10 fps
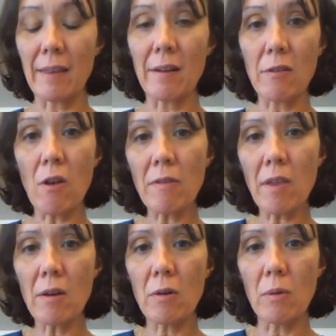There's
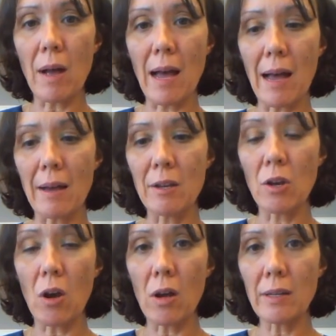also
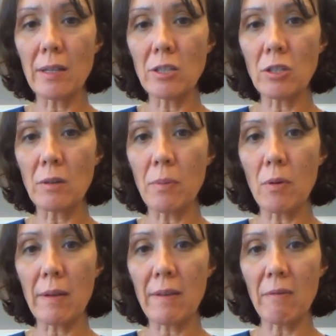non-digital ports